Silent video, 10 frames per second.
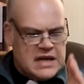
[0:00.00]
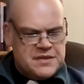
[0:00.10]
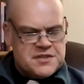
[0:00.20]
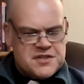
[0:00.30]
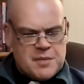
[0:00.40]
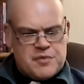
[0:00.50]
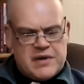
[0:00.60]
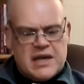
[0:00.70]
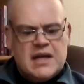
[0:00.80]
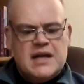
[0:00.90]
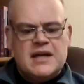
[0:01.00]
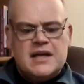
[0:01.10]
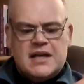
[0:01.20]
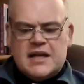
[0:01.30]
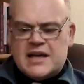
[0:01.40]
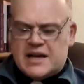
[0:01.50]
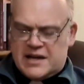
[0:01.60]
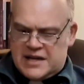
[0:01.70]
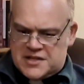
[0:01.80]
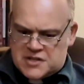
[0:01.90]
In summary,
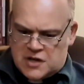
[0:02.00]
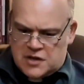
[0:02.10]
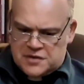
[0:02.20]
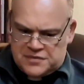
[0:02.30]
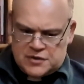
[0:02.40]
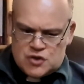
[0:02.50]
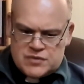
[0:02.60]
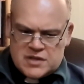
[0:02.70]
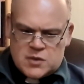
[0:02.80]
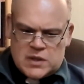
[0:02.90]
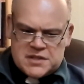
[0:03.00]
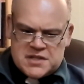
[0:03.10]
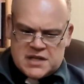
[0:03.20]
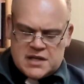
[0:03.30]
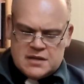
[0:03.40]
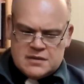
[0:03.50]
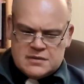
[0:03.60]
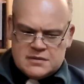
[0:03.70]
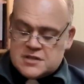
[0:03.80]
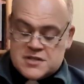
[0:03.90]
it's got the floral quality.
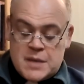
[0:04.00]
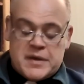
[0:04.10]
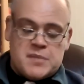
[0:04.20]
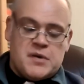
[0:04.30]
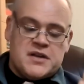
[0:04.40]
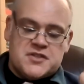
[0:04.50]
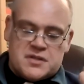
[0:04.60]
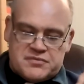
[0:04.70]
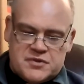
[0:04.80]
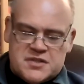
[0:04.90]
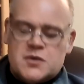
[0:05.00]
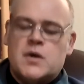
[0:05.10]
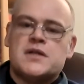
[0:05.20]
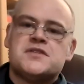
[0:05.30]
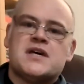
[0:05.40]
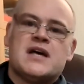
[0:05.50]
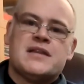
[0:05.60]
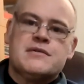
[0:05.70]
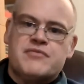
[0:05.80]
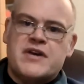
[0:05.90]
So I beg your pardon, it's got the fruity quality
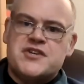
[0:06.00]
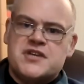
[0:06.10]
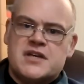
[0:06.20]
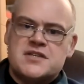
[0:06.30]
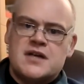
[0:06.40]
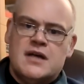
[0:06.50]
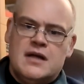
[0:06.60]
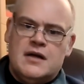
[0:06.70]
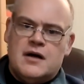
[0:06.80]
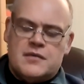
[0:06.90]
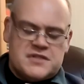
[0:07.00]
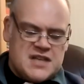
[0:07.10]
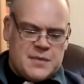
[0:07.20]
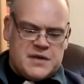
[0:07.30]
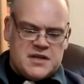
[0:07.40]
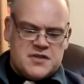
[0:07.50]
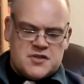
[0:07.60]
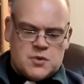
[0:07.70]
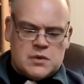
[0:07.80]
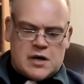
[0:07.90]
and the freshness of a Taiwanese
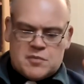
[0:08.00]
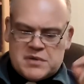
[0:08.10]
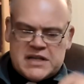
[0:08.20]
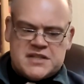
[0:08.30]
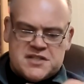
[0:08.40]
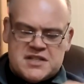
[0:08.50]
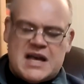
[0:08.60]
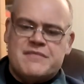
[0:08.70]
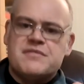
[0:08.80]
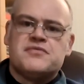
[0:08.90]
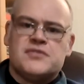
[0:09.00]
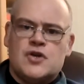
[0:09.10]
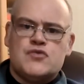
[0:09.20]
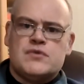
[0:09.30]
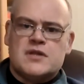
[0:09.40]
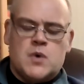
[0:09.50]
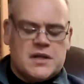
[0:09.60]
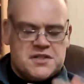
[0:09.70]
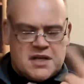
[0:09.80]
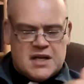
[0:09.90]
oolong, but it doesn't have the floral
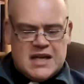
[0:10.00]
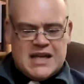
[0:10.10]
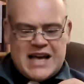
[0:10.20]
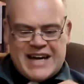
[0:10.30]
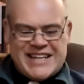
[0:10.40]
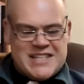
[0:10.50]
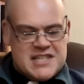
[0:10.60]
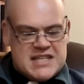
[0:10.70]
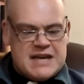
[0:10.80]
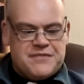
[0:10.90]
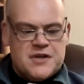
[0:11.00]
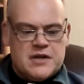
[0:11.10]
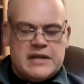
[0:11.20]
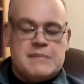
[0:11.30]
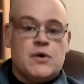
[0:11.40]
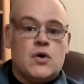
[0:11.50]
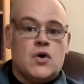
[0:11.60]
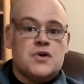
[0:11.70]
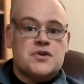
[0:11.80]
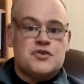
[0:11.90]
quality, and it's definitely
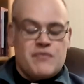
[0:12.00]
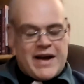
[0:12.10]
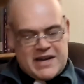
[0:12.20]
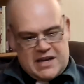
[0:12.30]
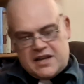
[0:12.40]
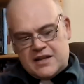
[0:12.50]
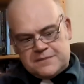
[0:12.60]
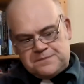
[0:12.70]
more drying.